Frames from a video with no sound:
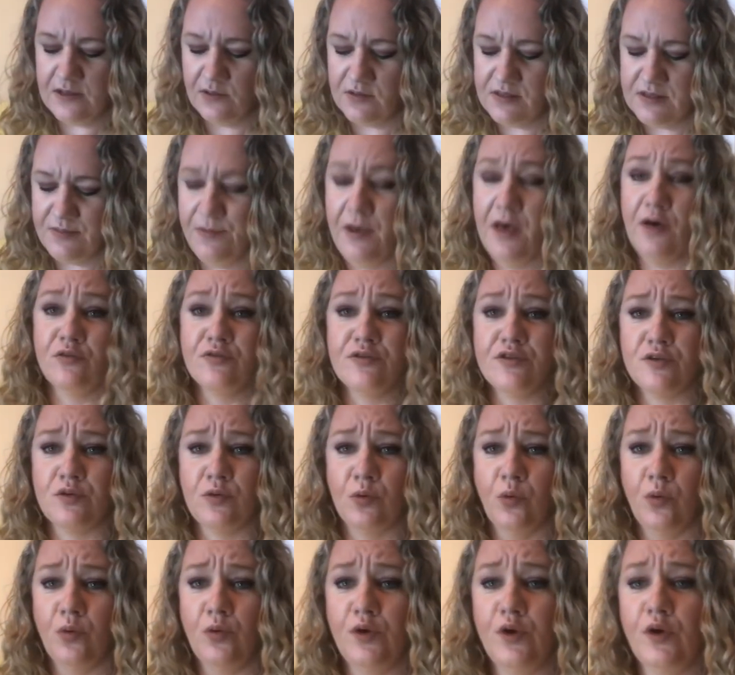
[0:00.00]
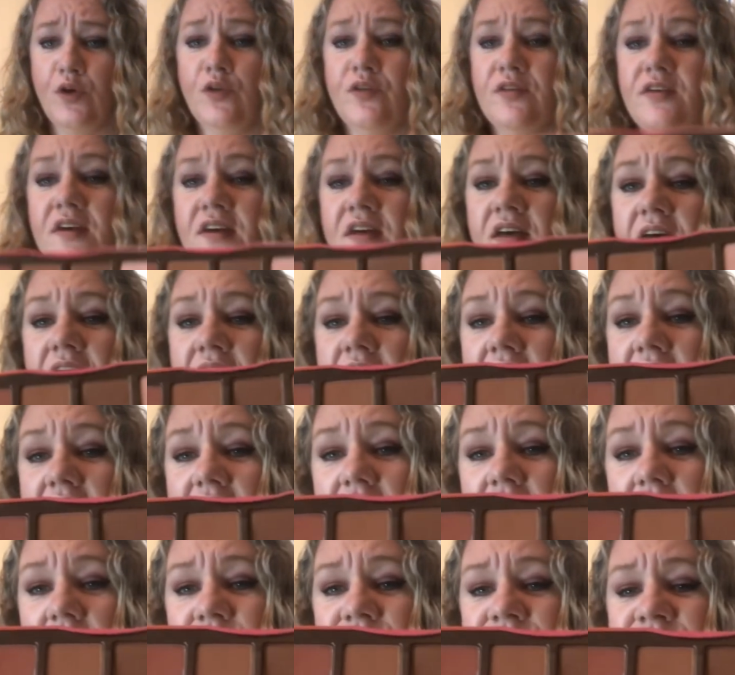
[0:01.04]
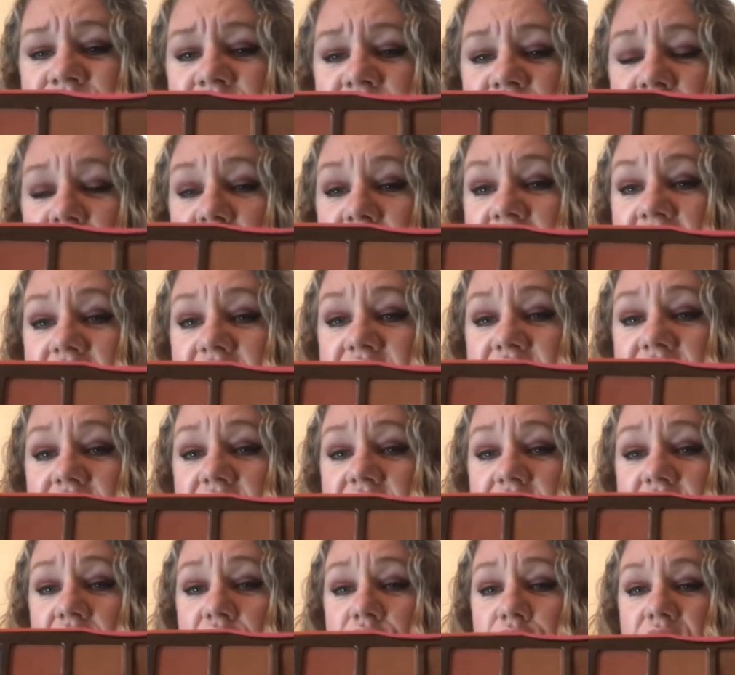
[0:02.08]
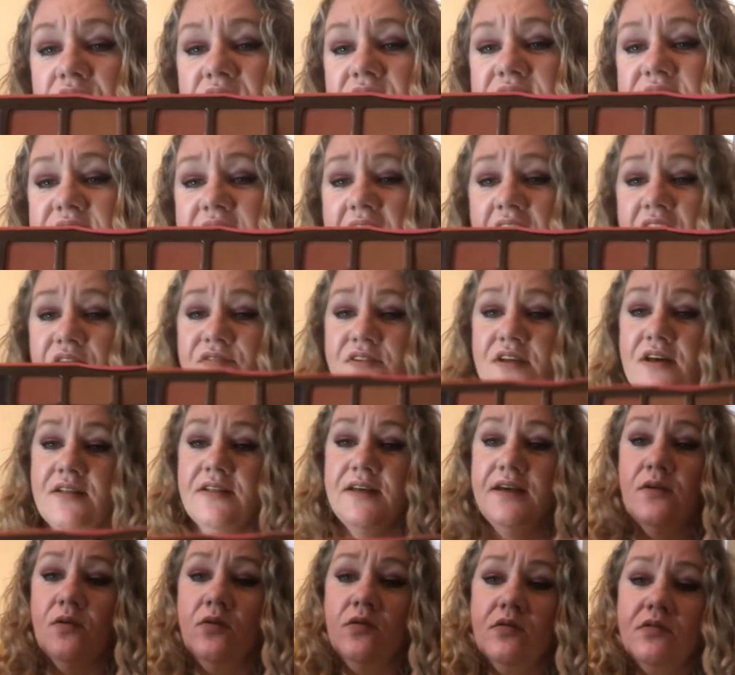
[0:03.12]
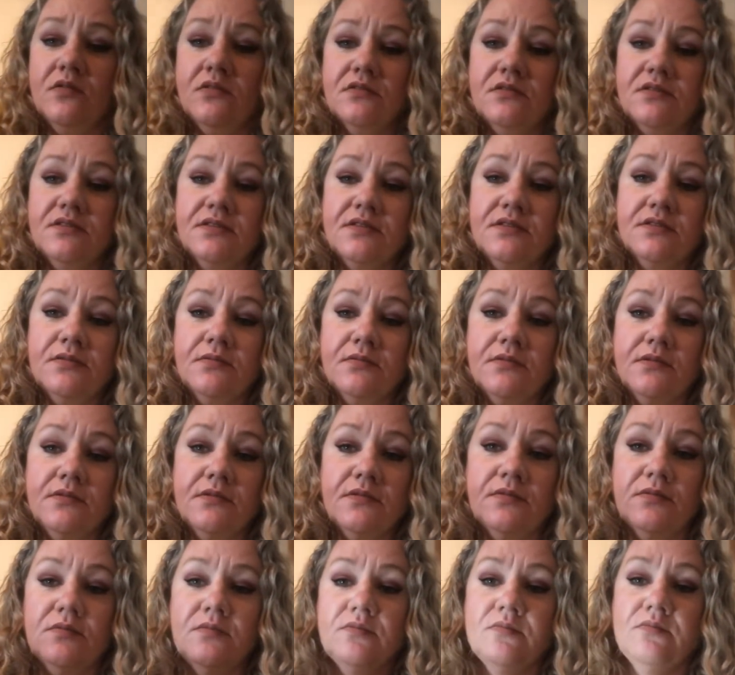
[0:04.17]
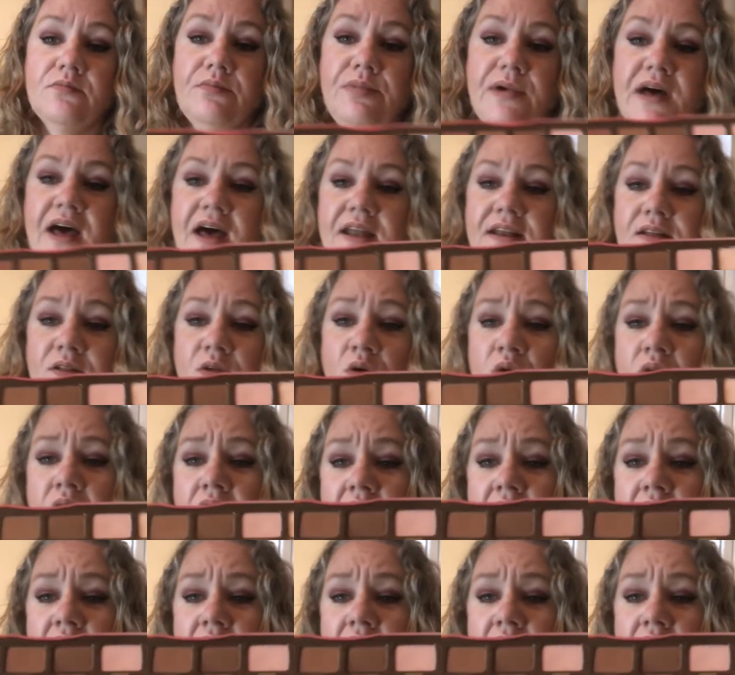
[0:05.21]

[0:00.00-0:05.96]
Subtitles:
smells so good. So that's it there. So it's definitely, oh, Barry Low